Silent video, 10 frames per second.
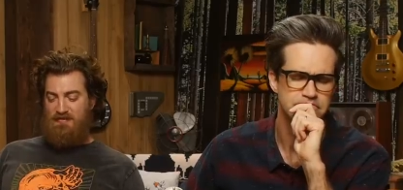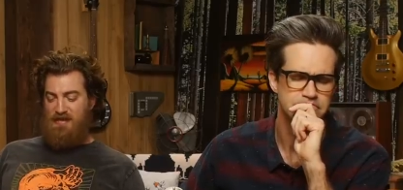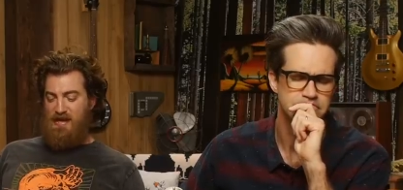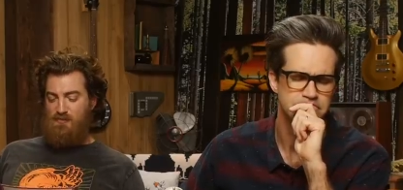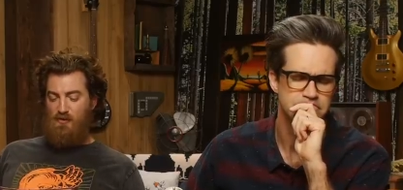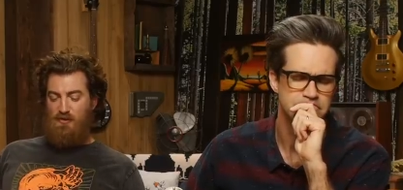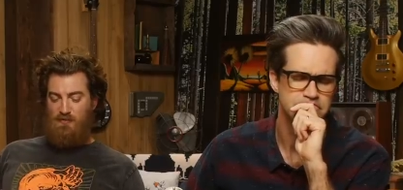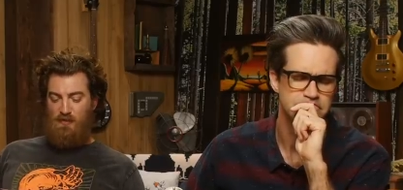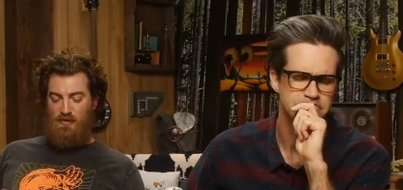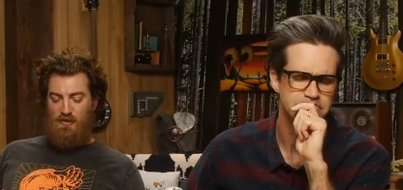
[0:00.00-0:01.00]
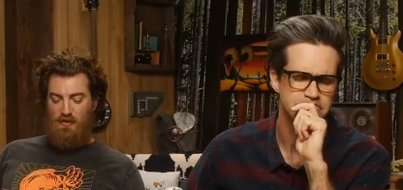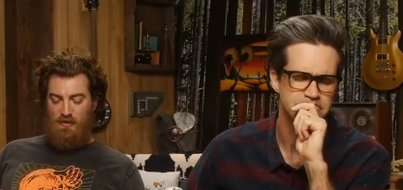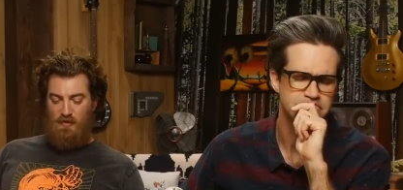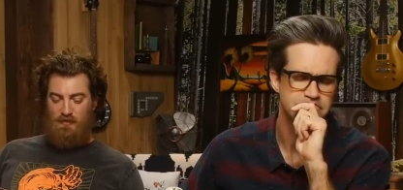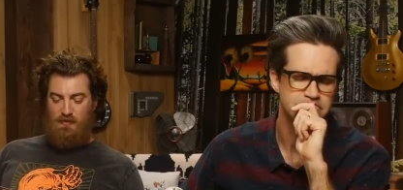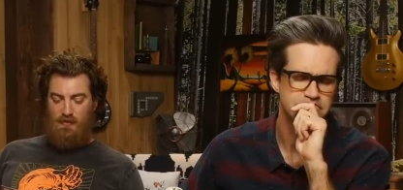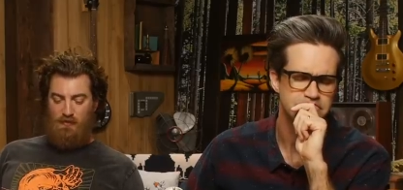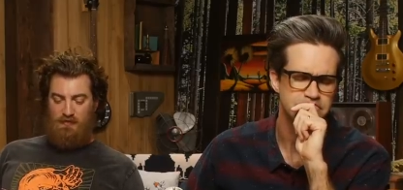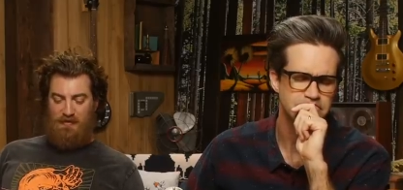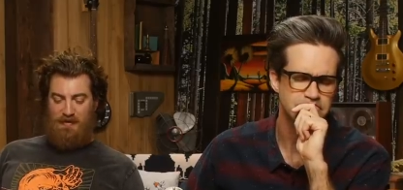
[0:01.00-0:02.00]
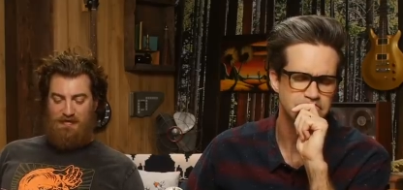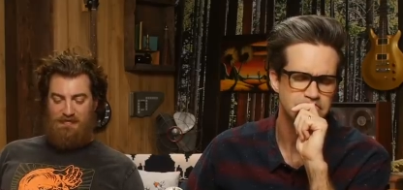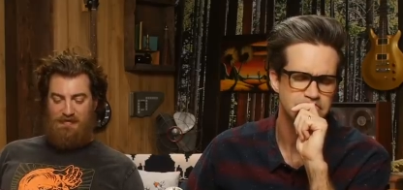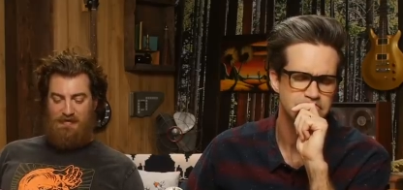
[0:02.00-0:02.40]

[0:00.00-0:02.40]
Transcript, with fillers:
Speaker 1: his last words were, "Don't let it